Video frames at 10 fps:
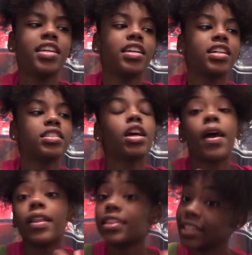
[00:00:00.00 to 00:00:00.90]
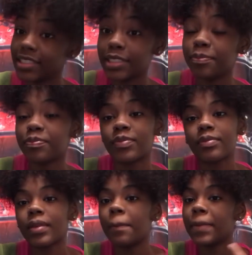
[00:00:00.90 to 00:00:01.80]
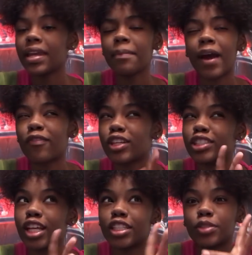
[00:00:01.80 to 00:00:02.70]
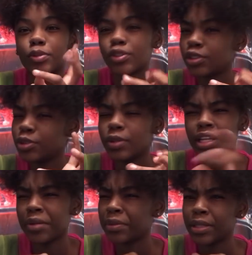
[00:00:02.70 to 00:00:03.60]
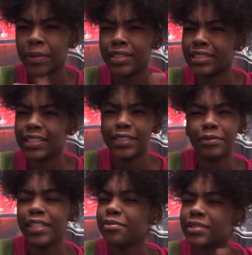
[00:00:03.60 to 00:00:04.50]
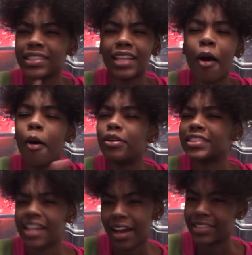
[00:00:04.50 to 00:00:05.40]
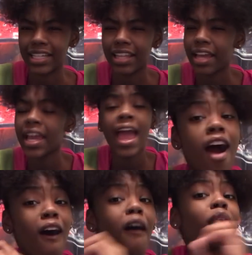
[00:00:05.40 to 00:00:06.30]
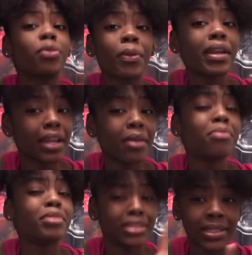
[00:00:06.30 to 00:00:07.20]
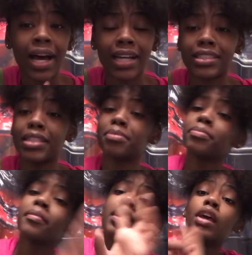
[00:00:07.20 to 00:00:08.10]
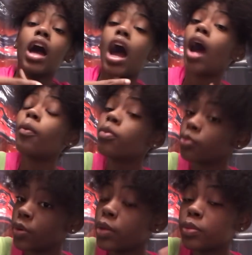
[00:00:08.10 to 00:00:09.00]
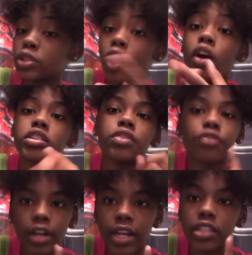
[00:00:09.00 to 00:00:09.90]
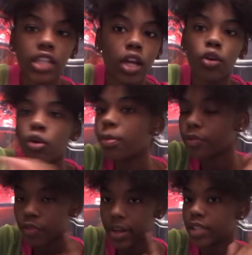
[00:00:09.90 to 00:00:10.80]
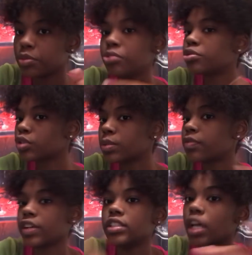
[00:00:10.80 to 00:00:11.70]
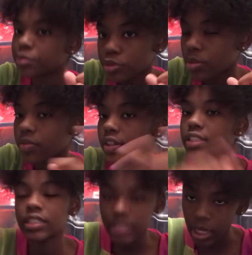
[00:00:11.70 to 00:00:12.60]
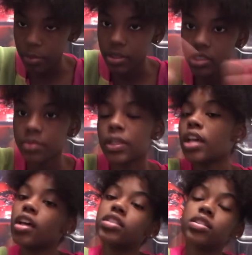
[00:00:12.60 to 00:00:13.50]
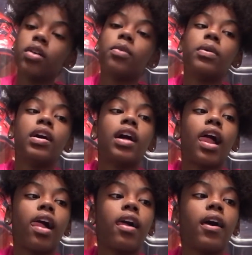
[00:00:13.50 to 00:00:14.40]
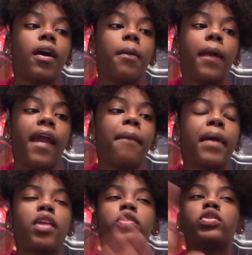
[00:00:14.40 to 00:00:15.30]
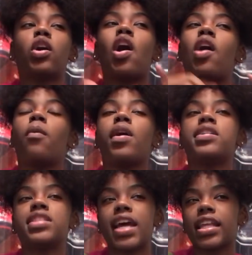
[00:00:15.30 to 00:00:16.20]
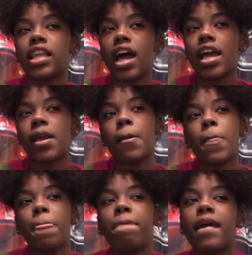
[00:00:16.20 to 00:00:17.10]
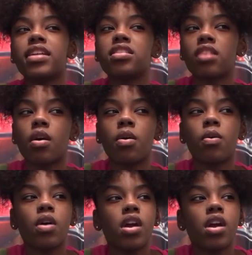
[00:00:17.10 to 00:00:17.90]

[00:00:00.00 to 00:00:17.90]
cause listen, me and my friends thought this was cute, and it really wasn't. This was all toxic. Like, all 3 of them was toxic. We was talking to friends, like a group of friends. We was a group of friends. They was a group of friends. That's how it was. So everybody used to always say, like, they so